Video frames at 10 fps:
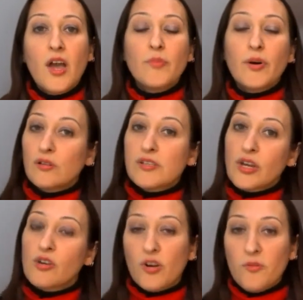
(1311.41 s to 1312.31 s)
but
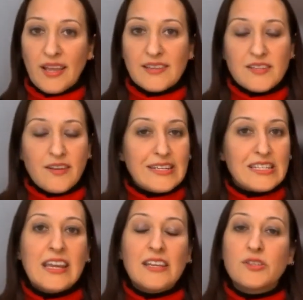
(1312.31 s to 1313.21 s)
also Complex
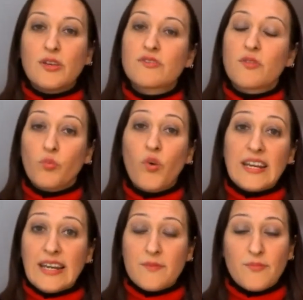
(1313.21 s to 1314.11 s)
19 is used
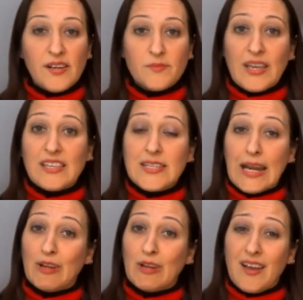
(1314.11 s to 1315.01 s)
widely in plant-based
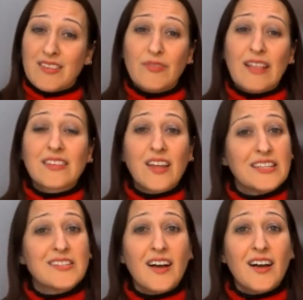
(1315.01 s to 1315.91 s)
dairy because of its
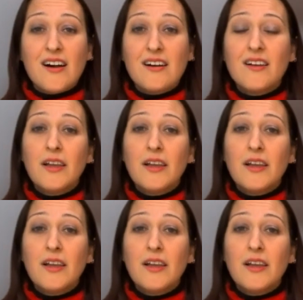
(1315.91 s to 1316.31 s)
light colour,